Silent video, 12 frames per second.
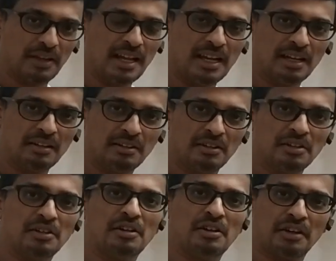flare,
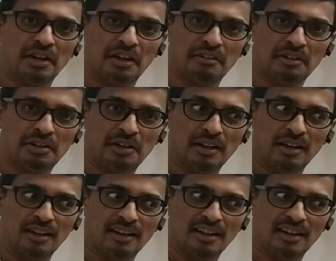or in your